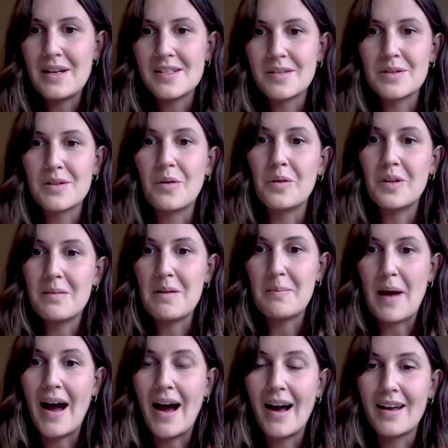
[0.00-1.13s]
pleaser was holding me
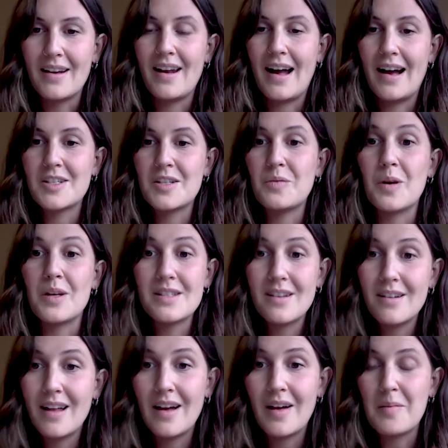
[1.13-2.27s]
back and it actually
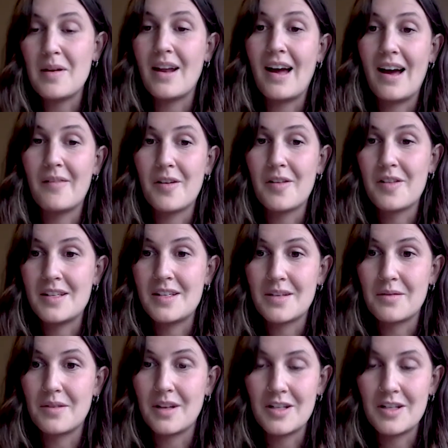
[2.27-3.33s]
wasn't allowing me to have authentic